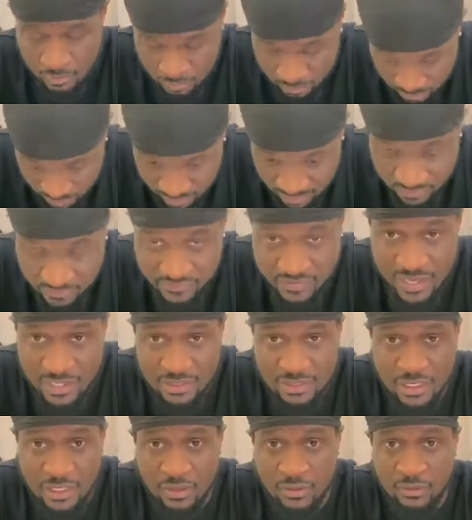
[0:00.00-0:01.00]
be
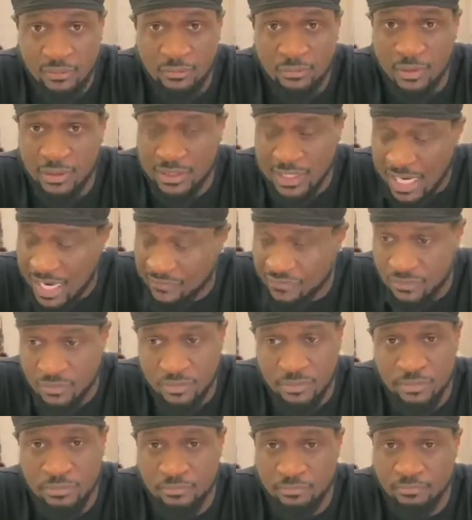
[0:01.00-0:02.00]
infected, but I have to,
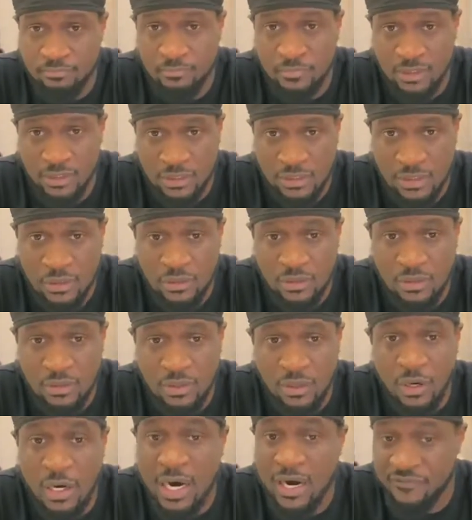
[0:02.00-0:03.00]
you know,
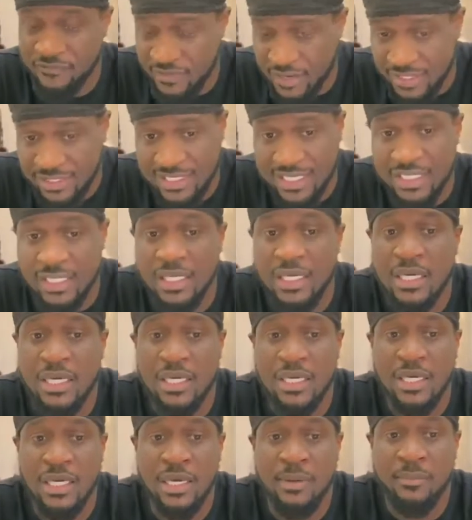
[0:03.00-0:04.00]
or affected,
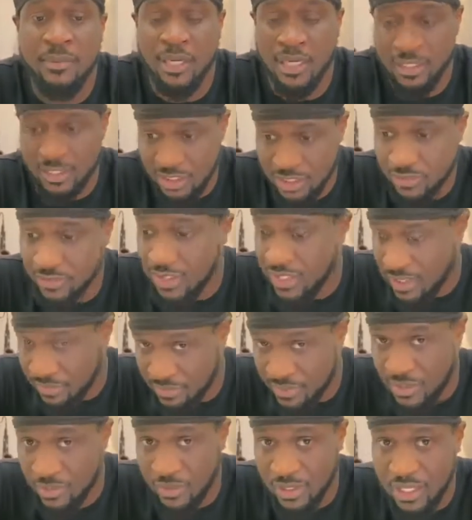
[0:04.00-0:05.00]
but I did rather
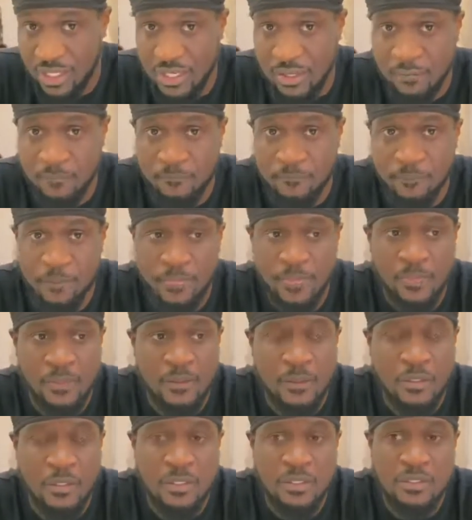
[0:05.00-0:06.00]
be with her.
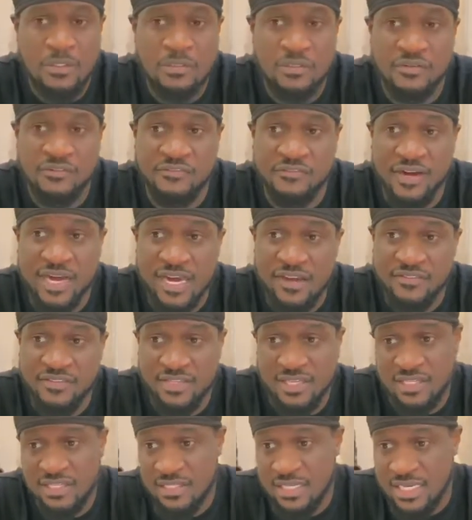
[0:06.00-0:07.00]
So, five,
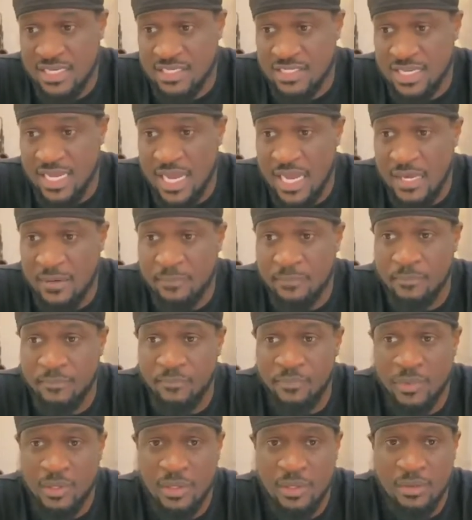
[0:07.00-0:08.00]
six days' time,
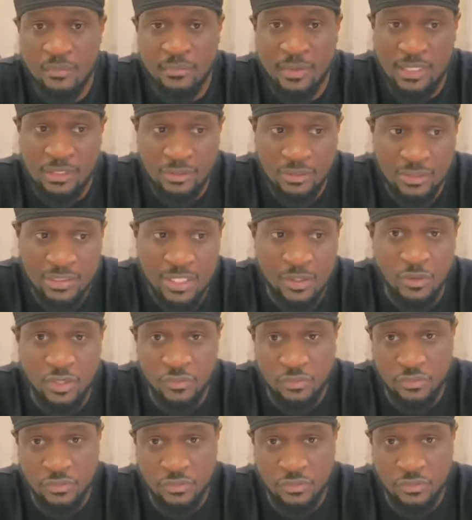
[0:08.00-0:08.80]
my daughter was